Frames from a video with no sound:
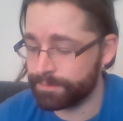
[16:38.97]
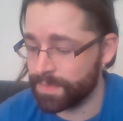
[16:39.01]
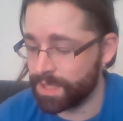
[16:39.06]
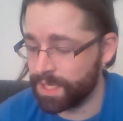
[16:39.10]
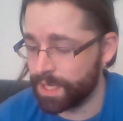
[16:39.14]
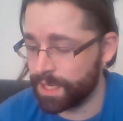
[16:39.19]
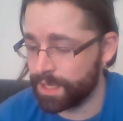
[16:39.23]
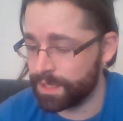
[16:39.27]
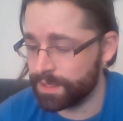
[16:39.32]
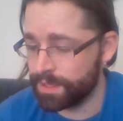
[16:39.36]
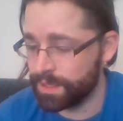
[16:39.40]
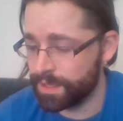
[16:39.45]

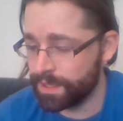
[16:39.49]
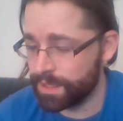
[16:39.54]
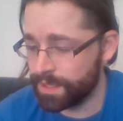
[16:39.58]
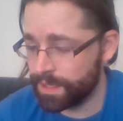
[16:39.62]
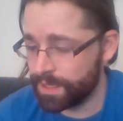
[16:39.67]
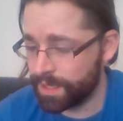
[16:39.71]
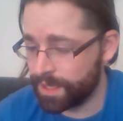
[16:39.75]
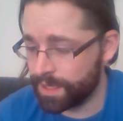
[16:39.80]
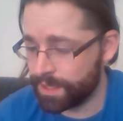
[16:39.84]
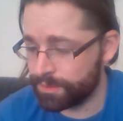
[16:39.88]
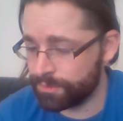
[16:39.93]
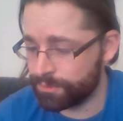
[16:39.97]
okay?
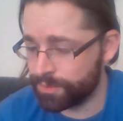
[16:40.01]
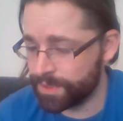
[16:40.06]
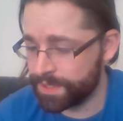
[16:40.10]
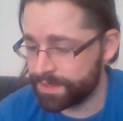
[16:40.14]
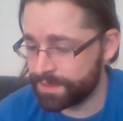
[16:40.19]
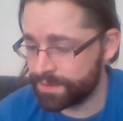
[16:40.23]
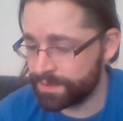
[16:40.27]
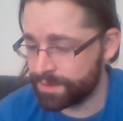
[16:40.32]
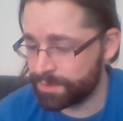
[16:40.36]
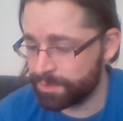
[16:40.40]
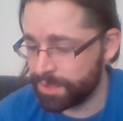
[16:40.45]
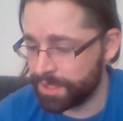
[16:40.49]
And
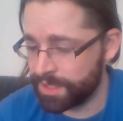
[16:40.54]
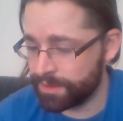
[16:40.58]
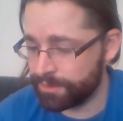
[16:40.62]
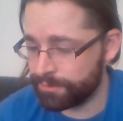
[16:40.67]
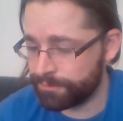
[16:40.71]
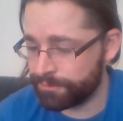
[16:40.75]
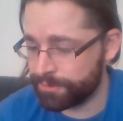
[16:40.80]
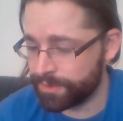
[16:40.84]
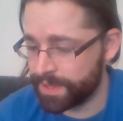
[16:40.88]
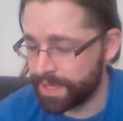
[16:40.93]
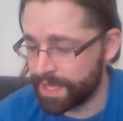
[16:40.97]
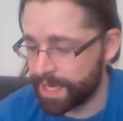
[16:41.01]
reasons being
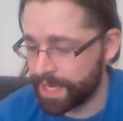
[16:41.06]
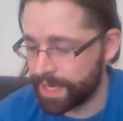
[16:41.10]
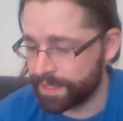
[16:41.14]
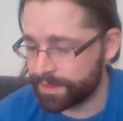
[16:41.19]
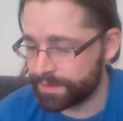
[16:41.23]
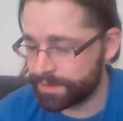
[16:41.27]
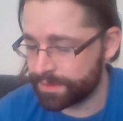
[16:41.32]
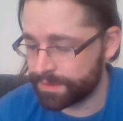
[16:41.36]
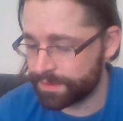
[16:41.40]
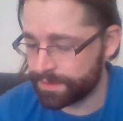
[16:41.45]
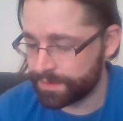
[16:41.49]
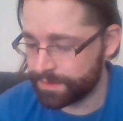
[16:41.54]
for
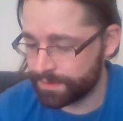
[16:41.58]
that.